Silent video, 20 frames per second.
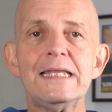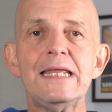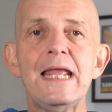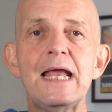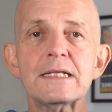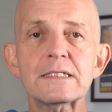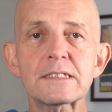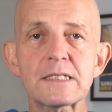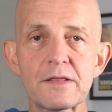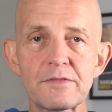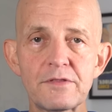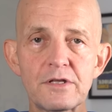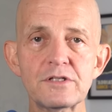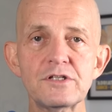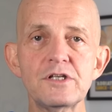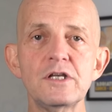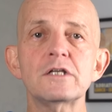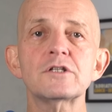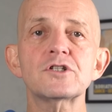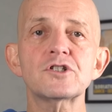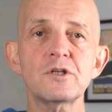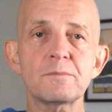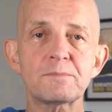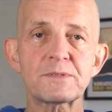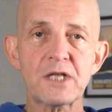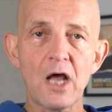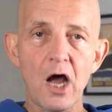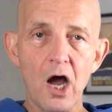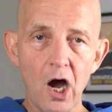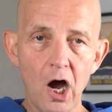Yes, this year
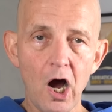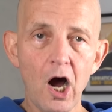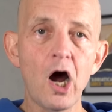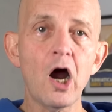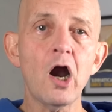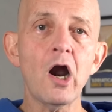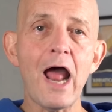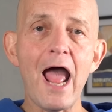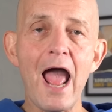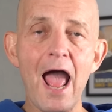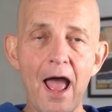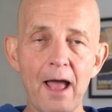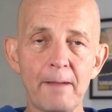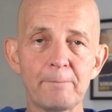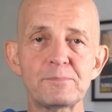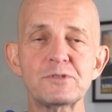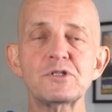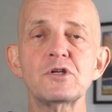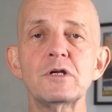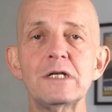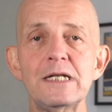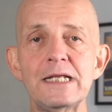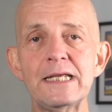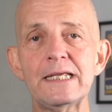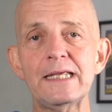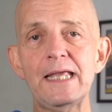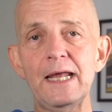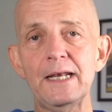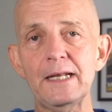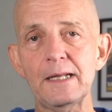ships are absolutely
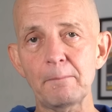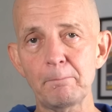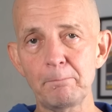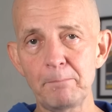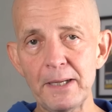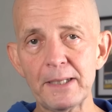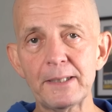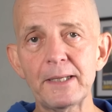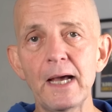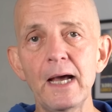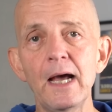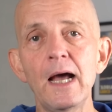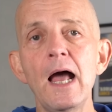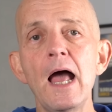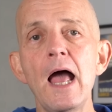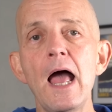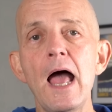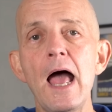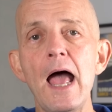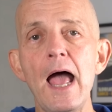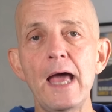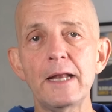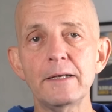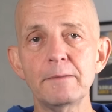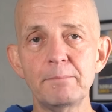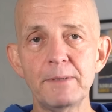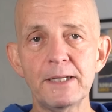getting bigger, and